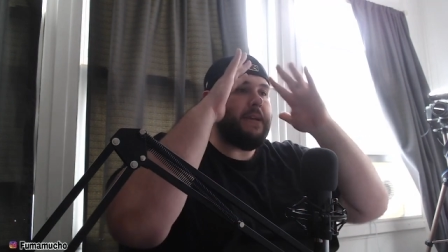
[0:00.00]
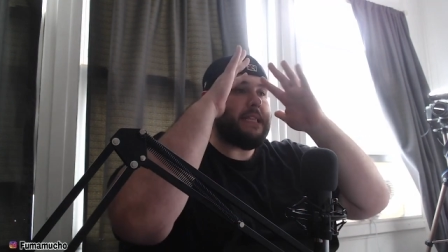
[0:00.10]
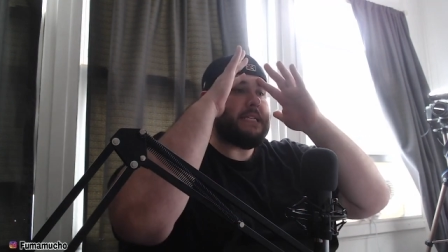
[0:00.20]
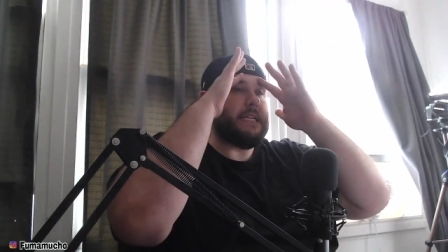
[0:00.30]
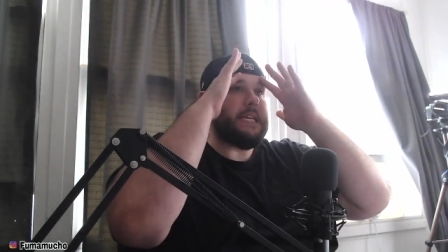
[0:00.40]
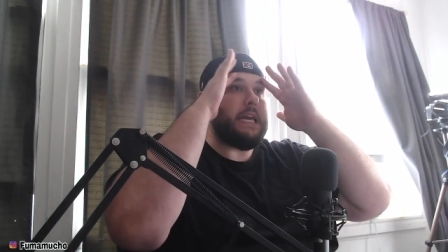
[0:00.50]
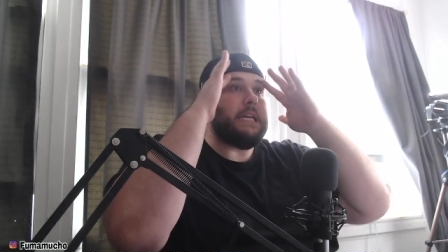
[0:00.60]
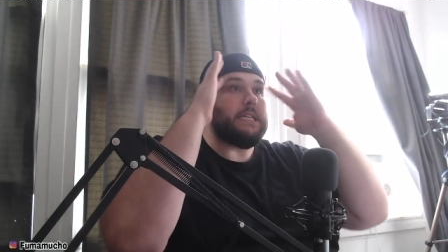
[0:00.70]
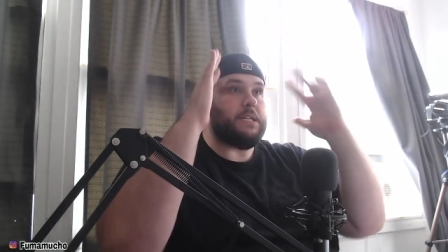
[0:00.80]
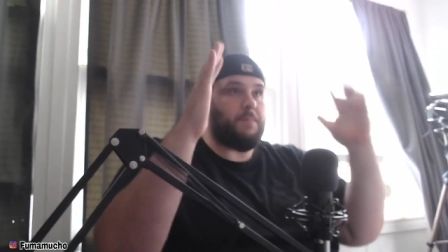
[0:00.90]
make this as
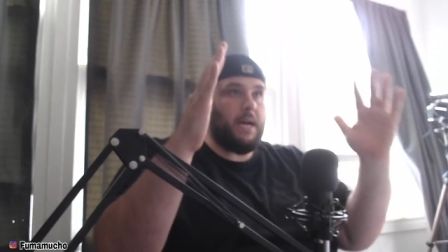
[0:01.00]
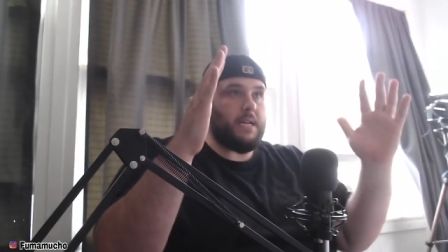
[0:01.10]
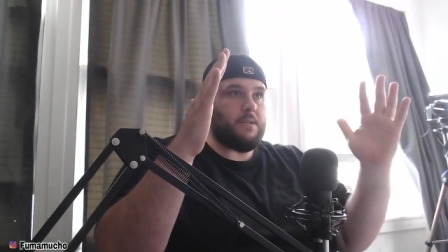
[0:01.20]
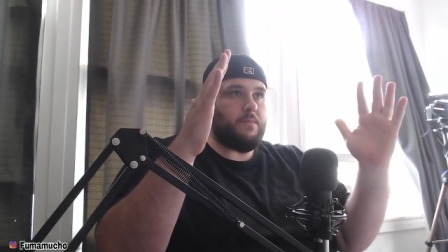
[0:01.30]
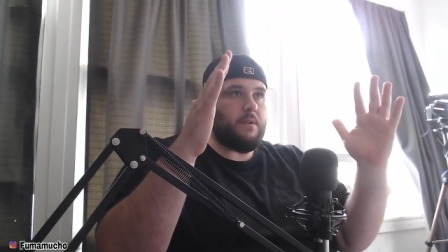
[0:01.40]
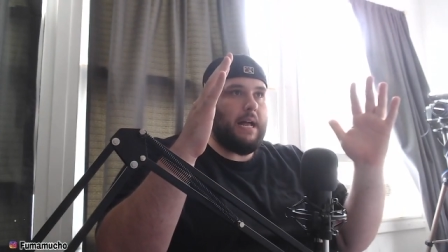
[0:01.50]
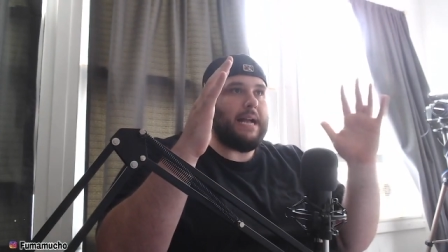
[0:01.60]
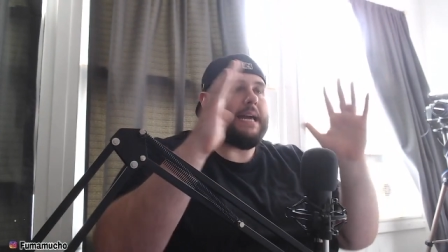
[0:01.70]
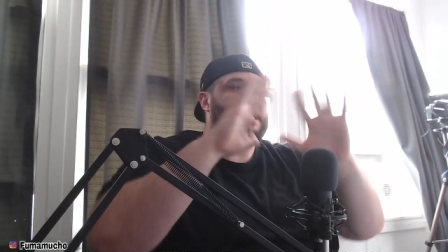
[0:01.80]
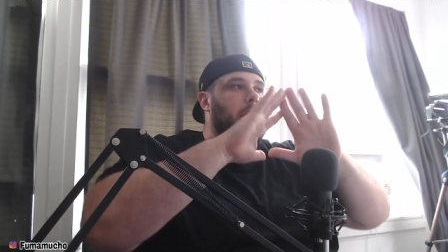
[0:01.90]
easy as possible. I
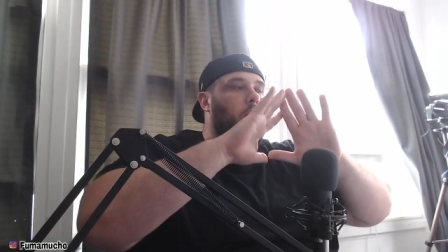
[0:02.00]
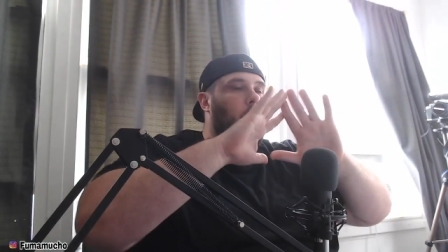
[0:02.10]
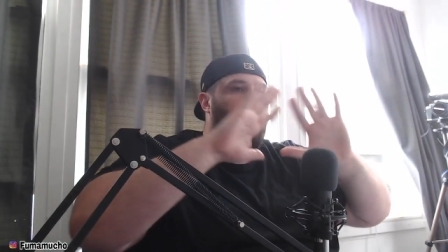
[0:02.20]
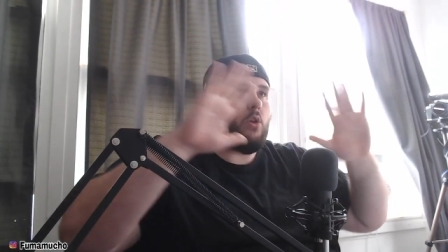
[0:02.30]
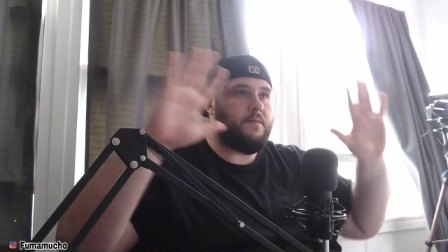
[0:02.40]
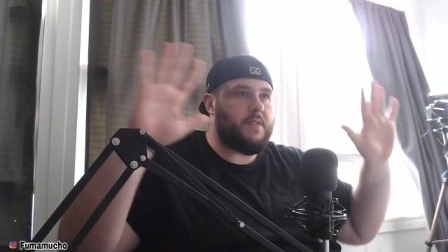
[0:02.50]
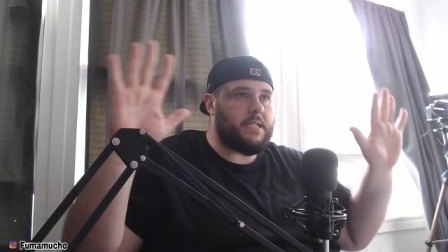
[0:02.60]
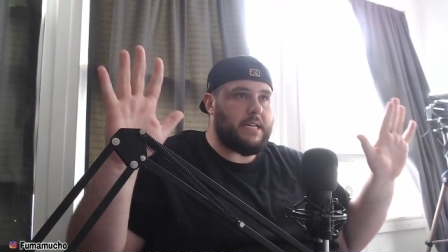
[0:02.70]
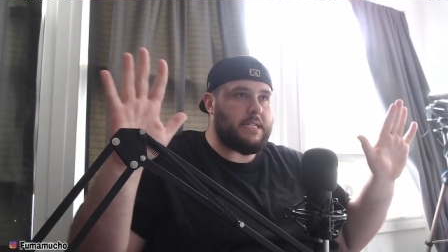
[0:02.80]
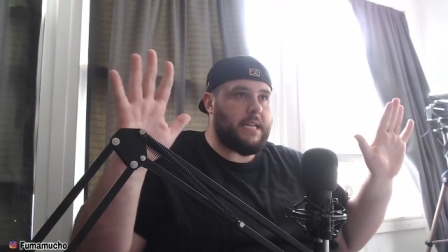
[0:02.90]
got to link all of these
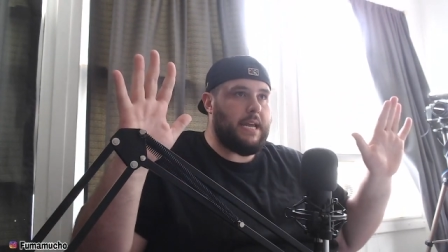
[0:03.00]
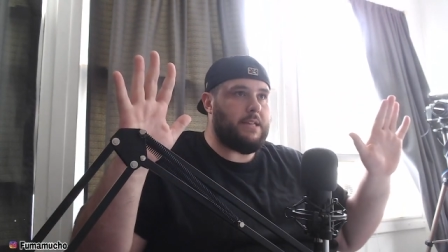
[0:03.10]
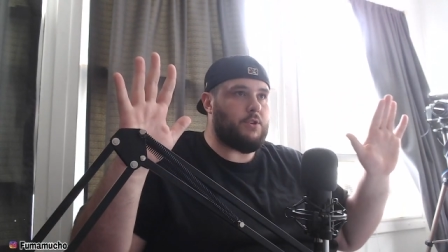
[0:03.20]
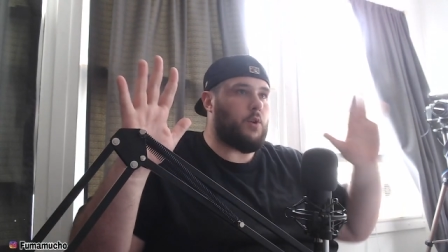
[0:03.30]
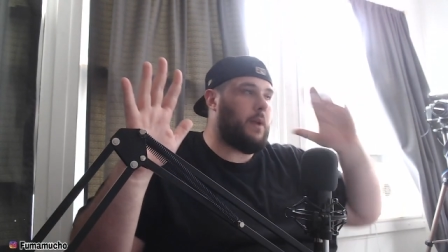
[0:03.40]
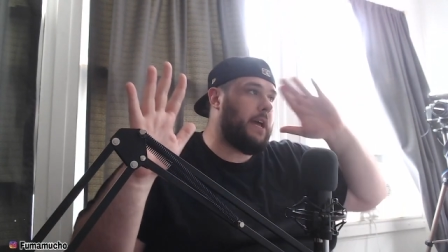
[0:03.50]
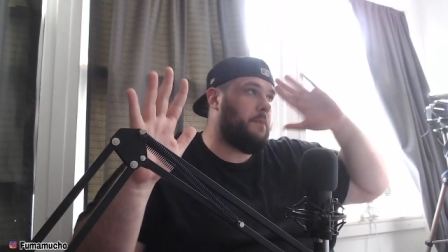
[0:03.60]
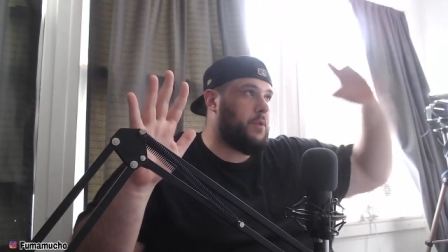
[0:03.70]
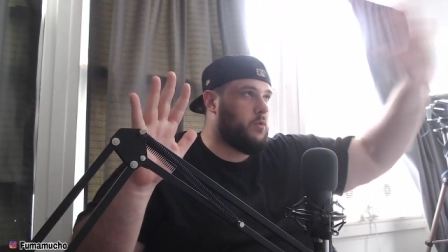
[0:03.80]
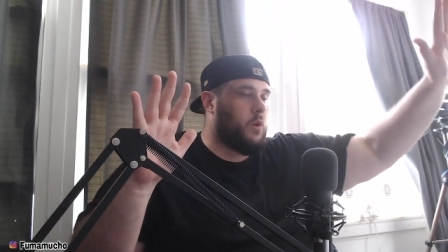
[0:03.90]
things together. So when I
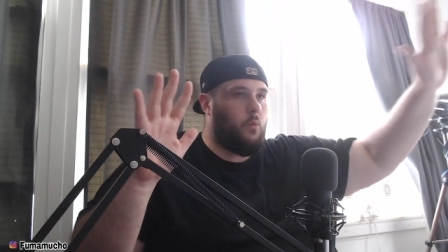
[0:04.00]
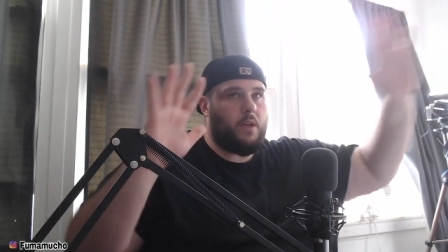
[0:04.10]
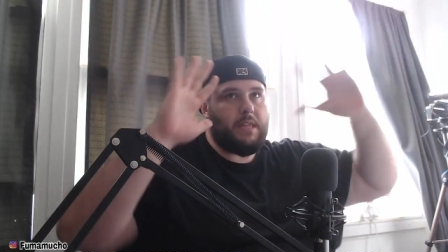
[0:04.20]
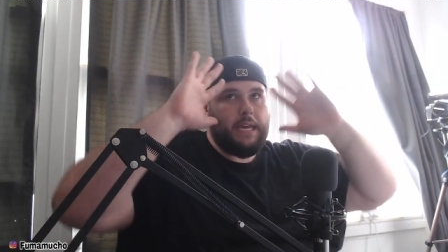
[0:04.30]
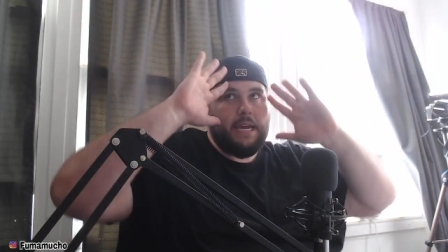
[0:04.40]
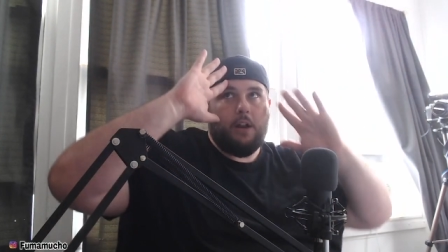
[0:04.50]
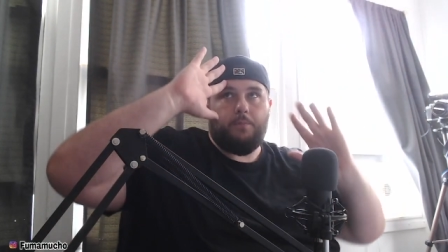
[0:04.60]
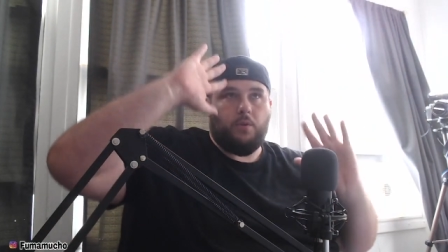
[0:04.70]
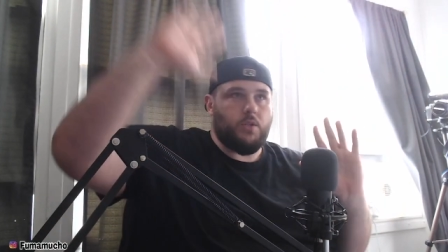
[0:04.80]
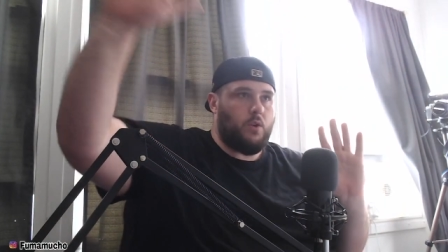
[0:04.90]
upload to one thing, it
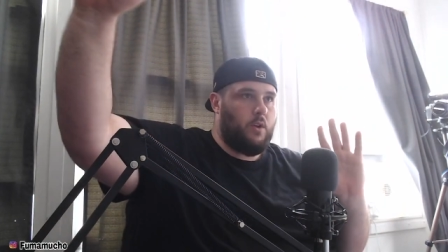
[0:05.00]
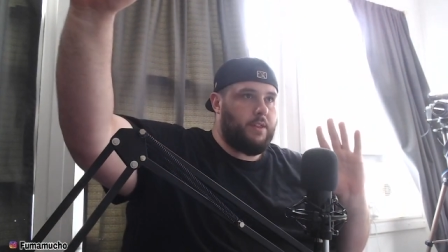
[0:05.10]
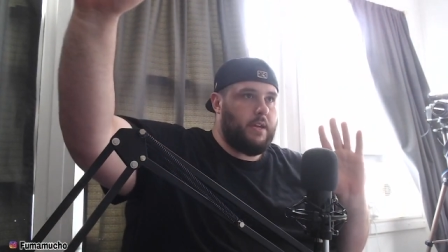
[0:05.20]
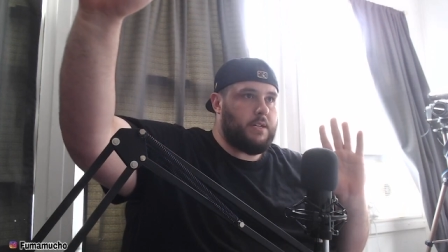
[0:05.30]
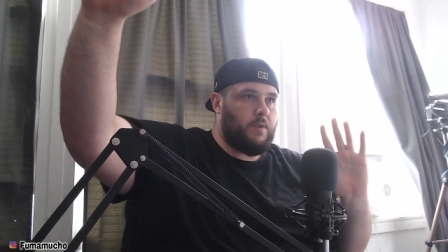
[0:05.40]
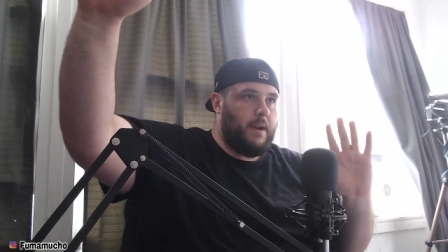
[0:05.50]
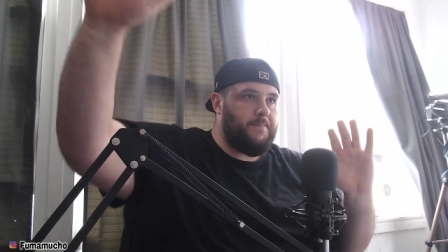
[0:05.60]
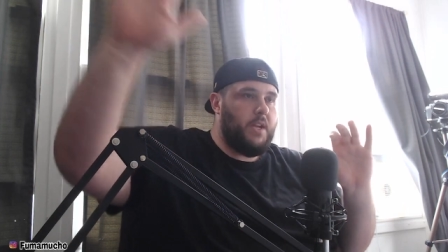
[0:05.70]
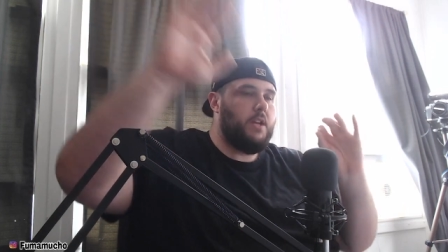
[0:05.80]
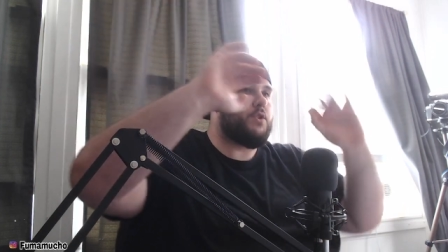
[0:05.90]
uploads on all things, right?
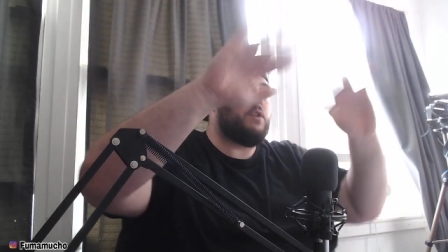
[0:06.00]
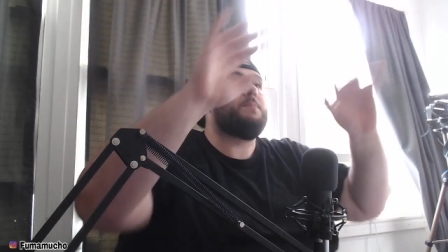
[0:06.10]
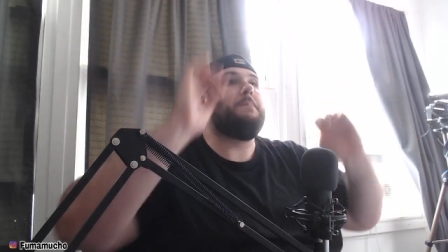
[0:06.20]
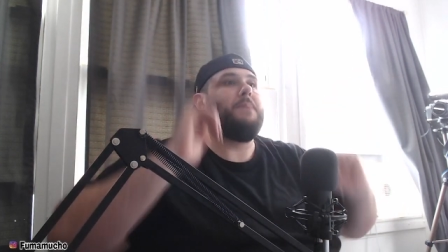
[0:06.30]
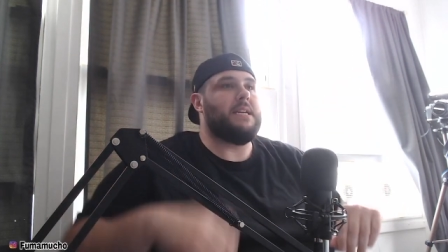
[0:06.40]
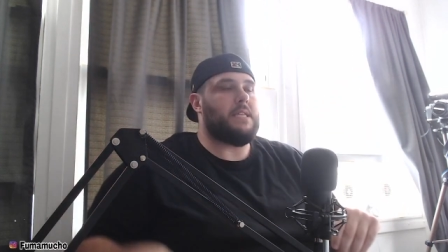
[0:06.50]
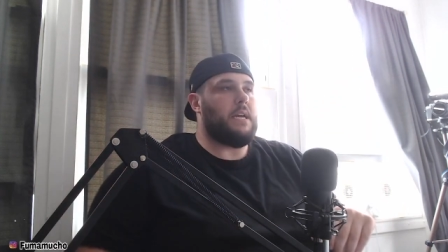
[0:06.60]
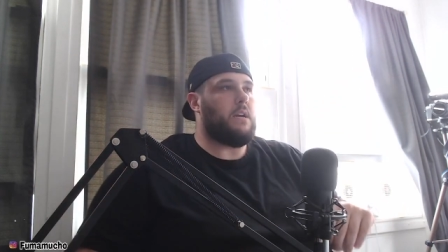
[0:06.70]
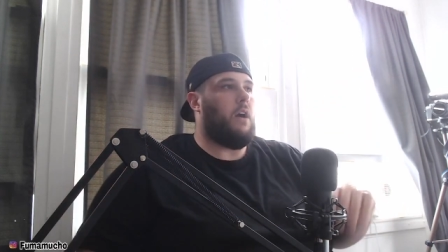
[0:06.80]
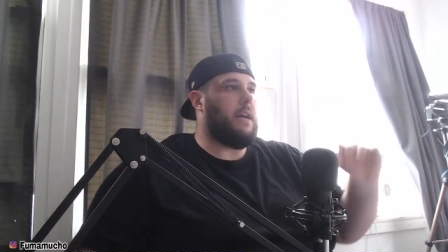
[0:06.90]
So that was my biggest thing.
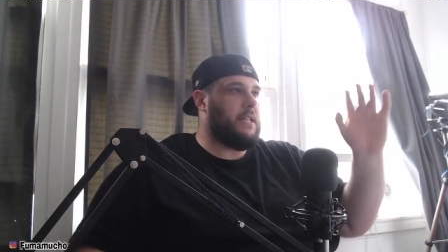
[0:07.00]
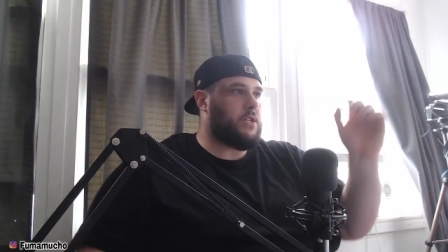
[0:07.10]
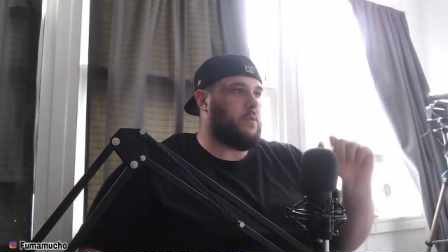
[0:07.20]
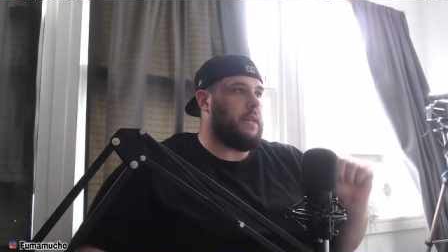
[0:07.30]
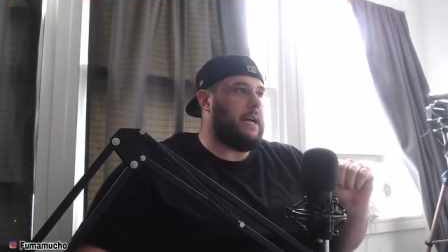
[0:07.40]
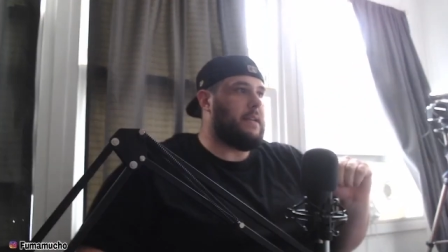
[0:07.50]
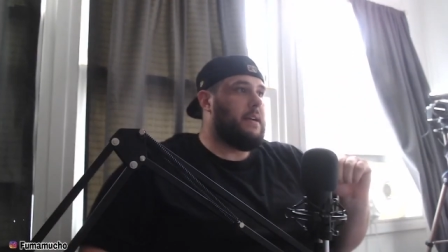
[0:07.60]
All right, let's do that.